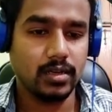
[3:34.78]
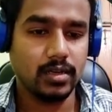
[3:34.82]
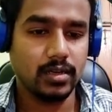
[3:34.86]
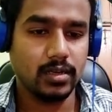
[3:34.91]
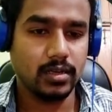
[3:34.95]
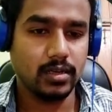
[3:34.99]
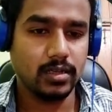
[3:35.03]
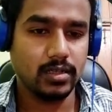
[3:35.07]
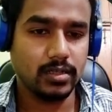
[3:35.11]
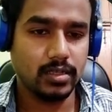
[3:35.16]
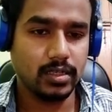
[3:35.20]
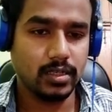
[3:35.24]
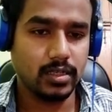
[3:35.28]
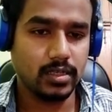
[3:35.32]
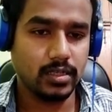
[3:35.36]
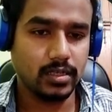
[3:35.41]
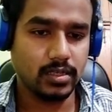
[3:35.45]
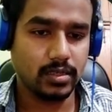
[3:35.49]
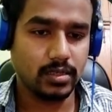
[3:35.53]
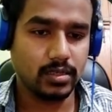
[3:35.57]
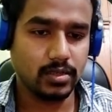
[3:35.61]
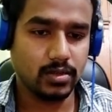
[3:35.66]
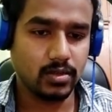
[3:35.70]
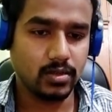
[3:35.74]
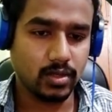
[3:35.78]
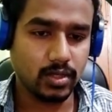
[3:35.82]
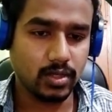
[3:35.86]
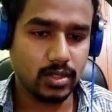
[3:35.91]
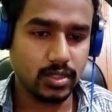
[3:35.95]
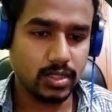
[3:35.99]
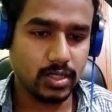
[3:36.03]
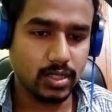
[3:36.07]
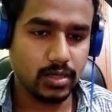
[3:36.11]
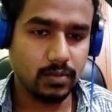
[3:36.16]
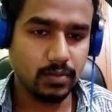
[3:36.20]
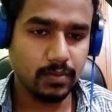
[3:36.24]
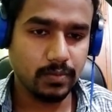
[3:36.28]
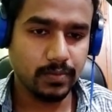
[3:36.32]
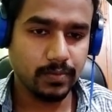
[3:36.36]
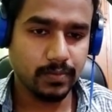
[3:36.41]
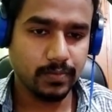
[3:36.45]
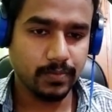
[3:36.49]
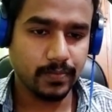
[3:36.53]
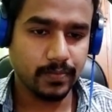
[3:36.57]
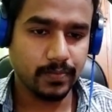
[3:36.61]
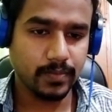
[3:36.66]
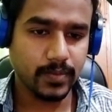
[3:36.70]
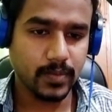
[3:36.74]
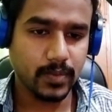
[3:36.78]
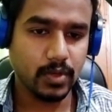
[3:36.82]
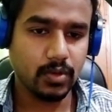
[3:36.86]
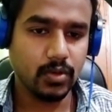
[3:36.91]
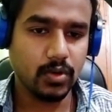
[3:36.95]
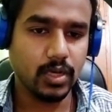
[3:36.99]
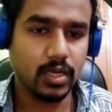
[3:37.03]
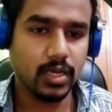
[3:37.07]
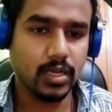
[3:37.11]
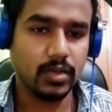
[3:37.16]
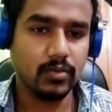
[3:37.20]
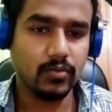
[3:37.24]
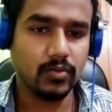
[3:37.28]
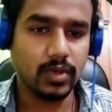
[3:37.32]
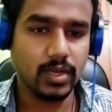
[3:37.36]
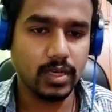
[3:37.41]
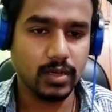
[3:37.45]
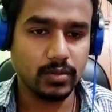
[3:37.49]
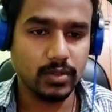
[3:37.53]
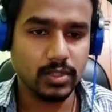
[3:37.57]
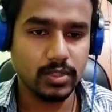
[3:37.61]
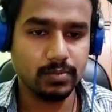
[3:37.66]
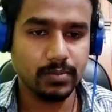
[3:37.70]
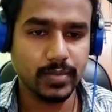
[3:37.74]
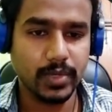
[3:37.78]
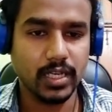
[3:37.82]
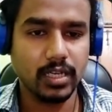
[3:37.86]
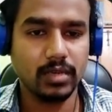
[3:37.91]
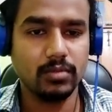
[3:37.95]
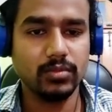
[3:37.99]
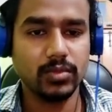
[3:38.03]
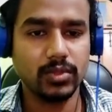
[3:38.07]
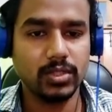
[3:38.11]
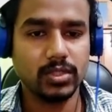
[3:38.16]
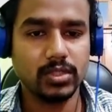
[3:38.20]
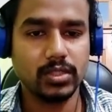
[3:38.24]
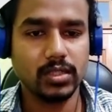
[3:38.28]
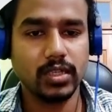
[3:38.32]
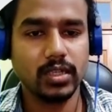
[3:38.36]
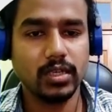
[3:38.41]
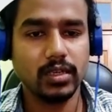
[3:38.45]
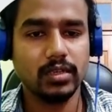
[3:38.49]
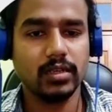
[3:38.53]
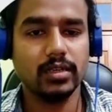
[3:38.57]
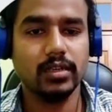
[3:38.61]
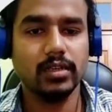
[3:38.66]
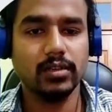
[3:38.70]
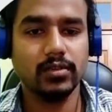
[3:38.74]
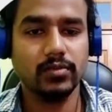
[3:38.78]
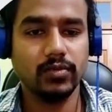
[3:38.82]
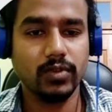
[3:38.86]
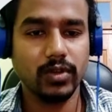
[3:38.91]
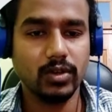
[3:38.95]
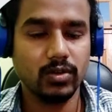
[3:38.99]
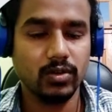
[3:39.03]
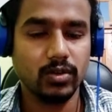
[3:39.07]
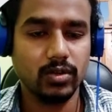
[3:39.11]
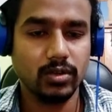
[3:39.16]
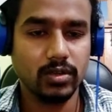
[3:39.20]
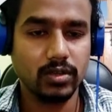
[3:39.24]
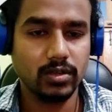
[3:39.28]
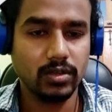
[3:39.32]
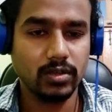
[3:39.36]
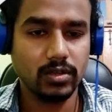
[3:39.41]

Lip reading: Is it not same? Okay, we have a spelling mistake, it will not.